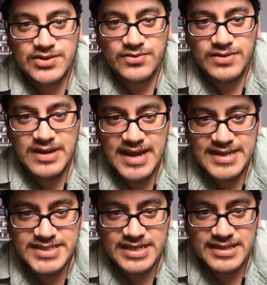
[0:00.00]
next
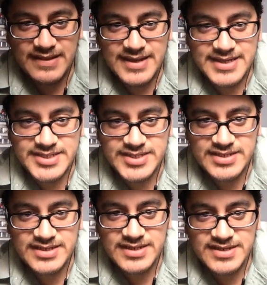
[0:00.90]
on the list,
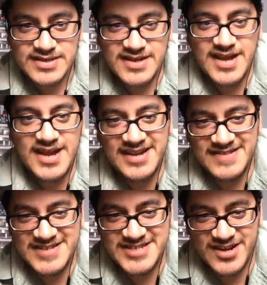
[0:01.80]

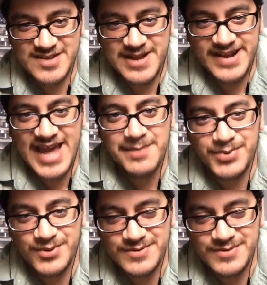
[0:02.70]
let's talk about Apple.